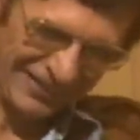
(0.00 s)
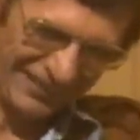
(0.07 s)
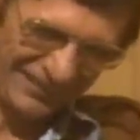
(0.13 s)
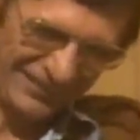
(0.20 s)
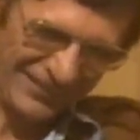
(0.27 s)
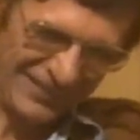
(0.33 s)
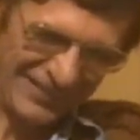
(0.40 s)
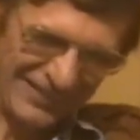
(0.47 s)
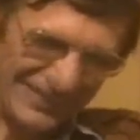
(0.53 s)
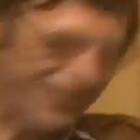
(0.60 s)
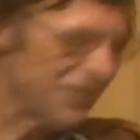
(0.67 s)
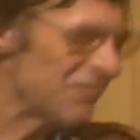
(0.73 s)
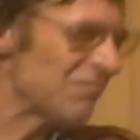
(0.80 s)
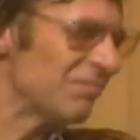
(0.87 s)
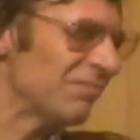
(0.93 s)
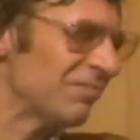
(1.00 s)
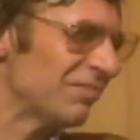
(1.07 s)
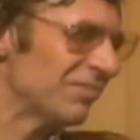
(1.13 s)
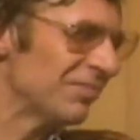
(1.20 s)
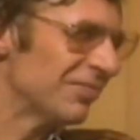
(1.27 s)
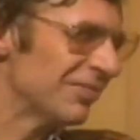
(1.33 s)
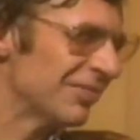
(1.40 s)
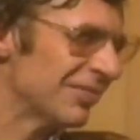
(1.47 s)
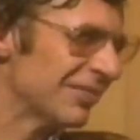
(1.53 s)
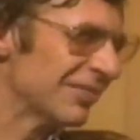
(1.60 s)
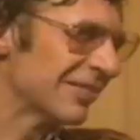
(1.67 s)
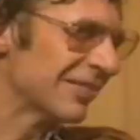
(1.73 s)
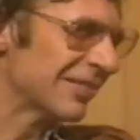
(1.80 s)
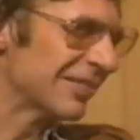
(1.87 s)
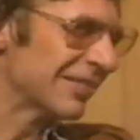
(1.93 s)
You know, I've seen you on
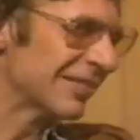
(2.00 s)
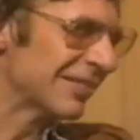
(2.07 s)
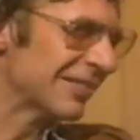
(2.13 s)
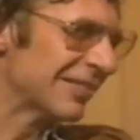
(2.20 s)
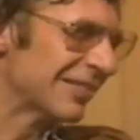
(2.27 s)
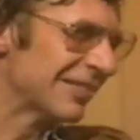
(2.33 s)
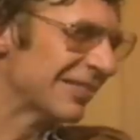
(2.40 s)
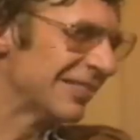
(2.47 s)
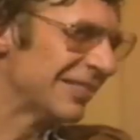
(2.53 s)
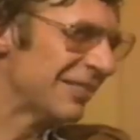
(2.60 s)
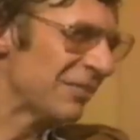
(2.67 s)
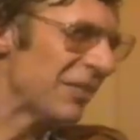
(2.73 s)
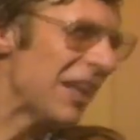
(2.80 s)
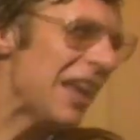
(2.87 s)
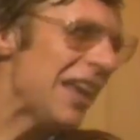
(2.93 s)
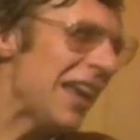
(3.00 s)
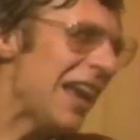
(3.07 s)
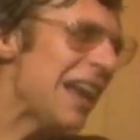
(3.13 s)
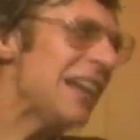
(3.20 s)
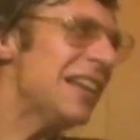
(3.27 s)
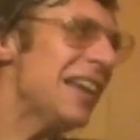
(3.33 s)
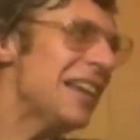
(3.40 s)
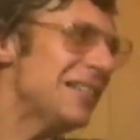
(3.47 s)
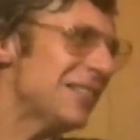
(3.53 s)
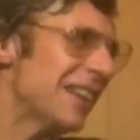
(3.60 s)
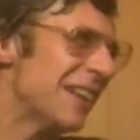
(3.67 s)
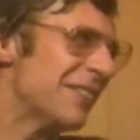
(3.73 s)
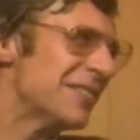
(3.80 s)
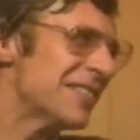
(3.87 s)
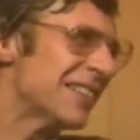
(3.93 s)
the Carson show many times. I'm, I'm 88
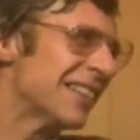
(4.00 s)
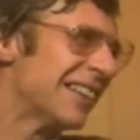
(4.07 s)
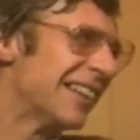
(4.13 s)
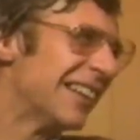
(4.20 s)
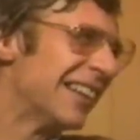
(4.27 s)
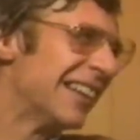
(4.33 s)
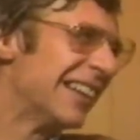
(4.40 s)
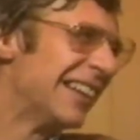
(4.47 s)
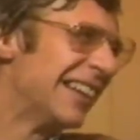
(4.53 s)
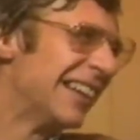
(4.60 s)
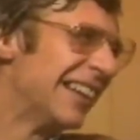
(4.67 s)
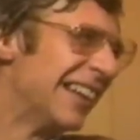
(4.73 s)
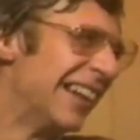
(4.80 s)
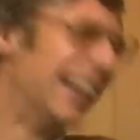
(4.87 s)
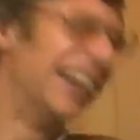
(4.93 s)
times. At least.